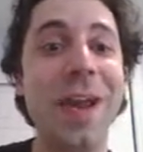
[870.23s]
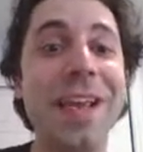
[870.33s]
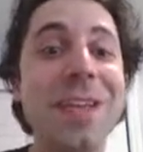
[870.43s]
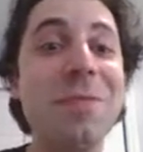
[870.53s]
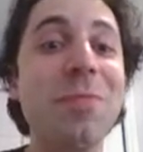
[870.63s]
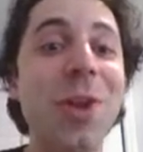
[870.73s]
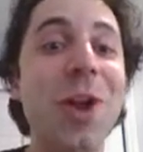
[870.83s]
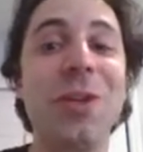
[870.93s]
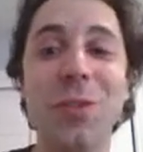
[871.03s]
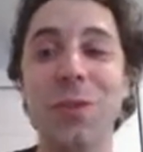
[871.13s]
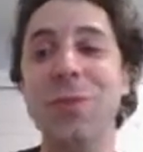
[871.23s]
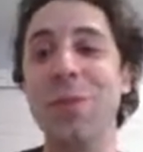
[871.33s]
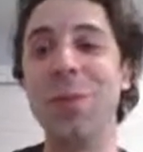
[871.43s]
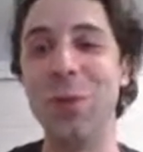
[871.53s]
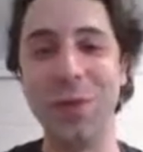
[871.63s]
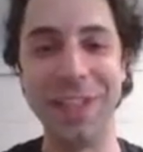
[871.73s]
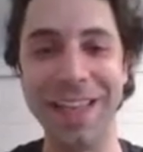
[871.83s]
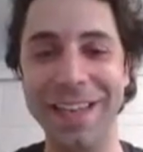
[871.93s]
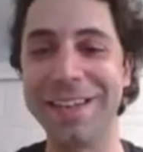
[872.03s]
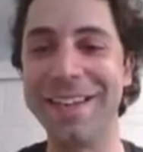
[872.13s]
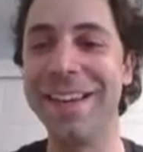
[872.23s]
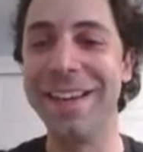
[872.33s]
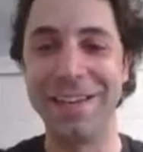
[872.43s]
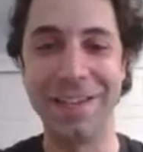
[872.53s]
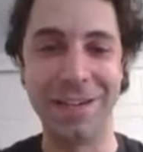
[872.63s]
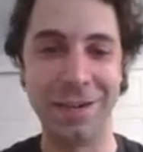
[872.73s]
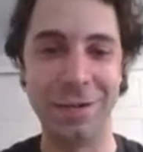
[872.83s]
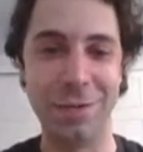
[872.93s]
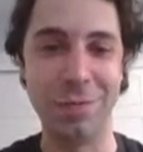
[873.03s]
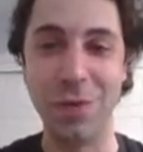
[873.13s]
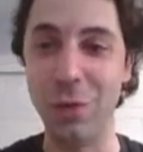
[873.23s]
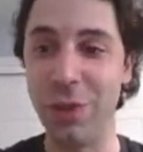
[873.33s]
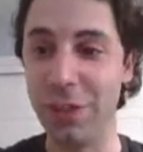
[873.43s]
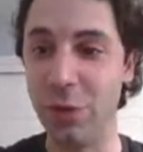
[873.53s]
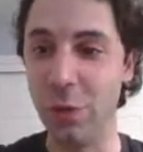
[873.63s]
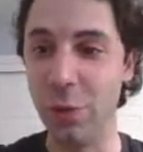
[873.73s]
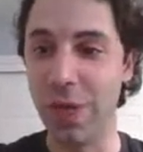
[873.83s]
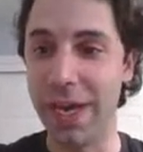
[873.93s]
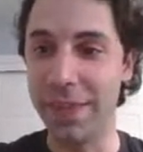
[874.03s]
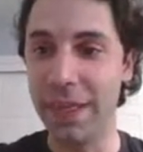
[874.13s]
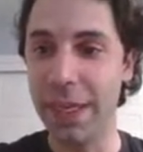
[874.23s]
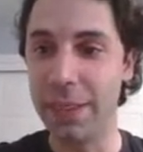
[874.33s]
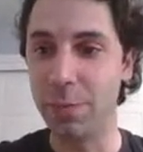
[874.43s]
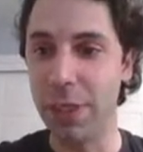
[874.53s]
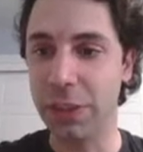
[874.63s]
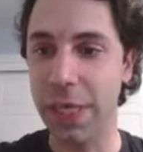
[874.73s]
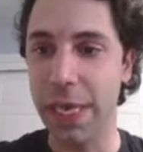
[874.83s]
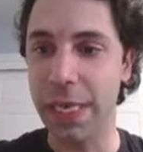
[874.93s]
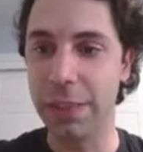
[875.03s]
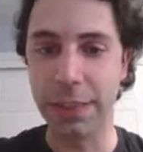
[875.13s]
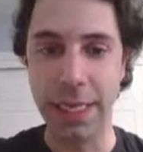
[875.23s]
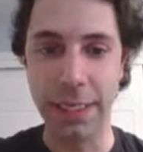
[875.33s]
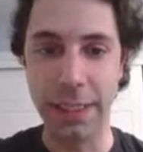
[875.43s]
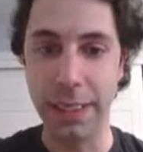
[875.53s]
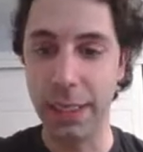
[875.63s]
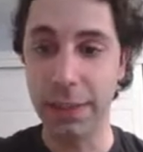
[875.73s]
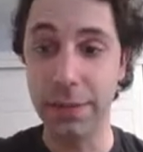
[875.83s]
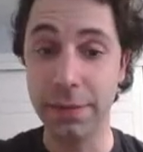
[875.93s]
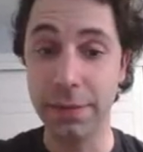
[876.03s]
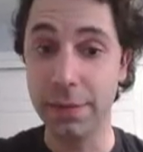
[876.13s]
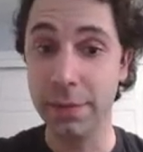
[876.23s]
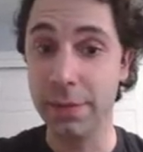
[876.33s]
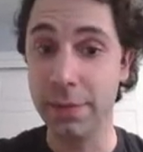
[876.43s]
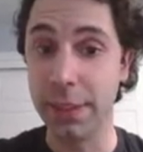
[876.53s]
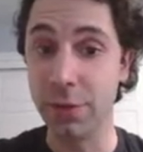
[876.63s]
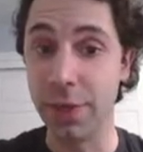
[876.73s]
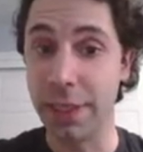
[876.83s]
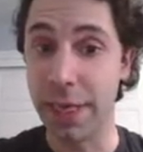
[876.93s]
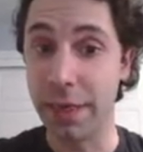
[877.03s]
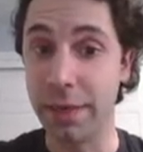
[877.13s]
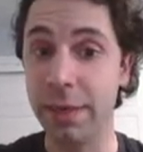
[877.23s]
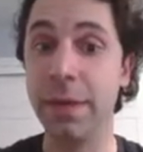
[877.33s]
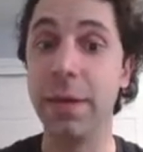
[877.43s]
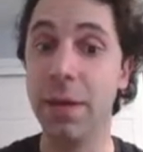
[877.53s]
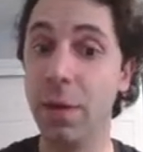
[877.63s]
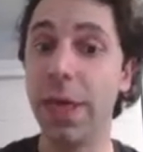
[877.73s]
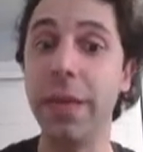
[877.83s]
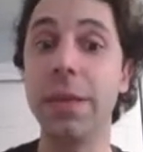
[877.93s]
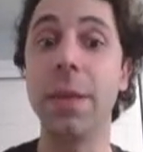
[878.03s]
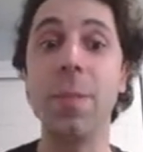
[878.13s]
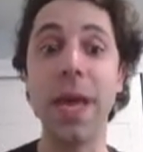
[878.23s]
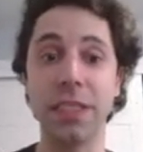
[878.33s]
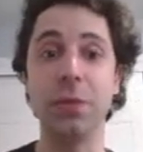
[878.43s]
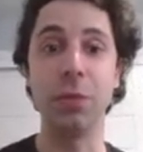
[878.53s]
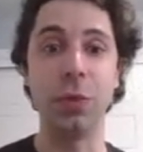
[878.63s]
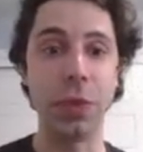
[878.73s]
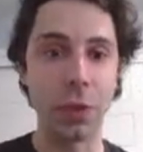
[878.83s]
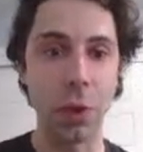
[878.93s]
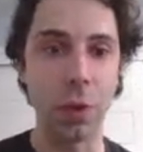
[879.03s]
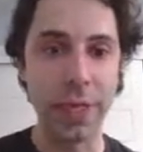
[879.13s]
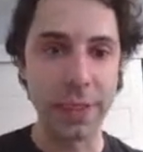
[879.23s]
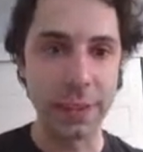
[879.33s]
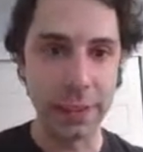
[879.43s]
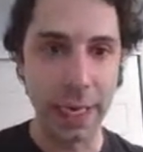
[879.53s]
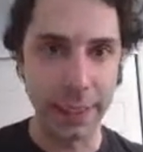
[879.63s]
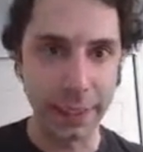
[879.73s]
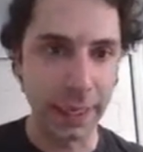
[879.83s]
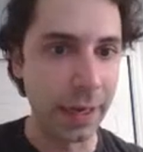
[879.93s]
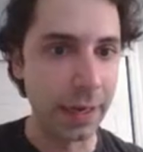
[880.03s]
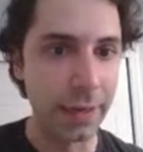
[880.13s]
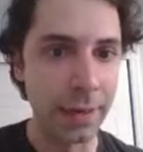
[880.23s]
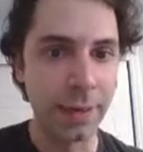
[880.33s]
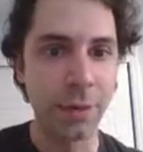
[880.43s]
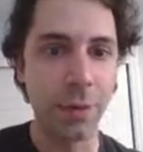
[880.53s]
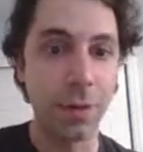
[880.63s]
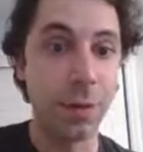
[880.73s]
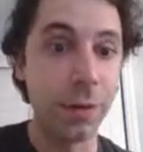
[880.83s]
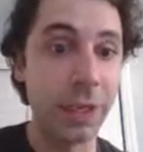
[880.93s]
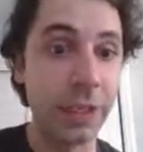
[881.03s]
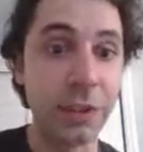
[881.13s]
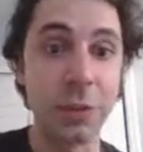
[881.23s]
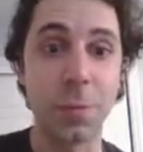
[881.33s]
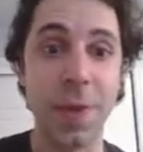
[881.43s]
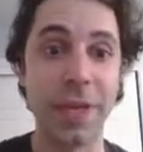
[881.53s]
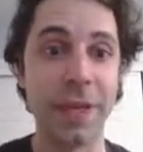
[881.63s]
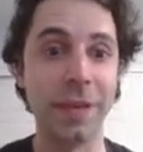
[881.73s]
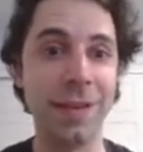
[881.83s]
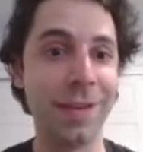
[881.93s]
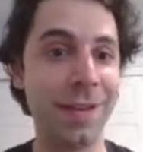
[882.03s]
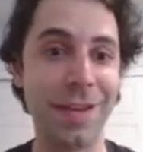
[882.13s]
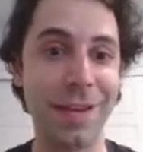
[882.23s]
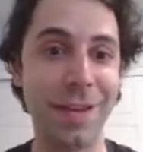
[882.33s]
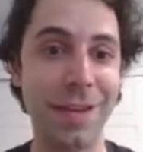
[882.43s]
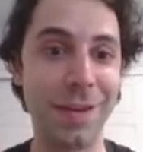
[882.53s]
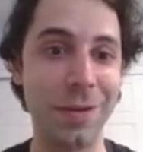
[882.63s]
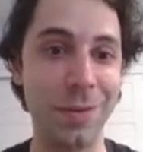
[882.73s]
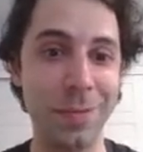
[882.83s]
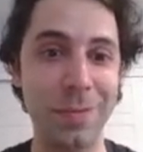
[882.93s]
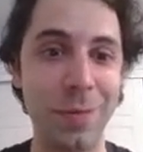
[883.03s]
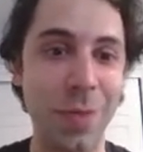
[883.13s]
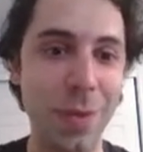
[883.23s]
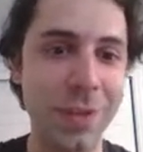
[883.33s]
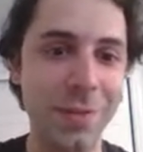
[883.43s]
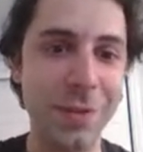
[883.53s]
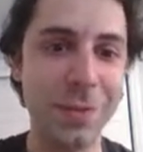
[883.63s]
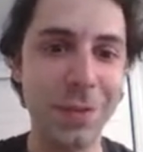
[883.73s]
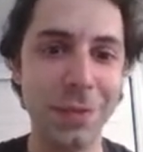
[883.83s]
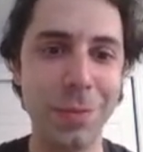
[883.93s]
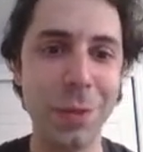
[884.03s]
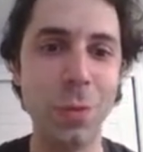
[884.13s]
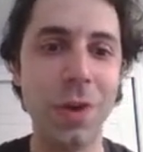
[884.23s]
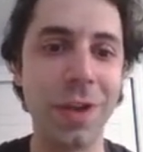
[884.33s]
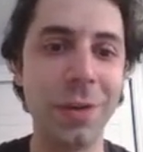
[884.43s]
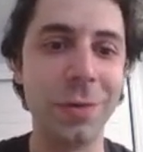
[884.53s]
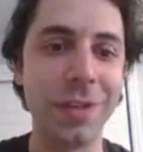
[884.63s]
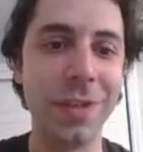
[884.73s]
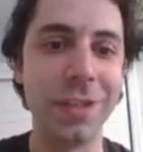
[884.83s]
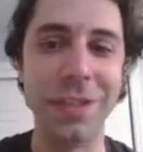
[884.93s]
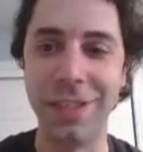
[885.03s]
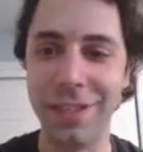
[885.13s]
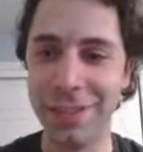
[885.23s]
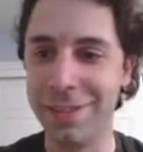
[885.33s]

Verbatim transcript: Okay, it blocks you from doing that. But you can do, I think, as much as 99. Let's try that. Okay, the maximum you can go is 99. Or you can just make it, uh, maybe this, it'll be 100. Let's see.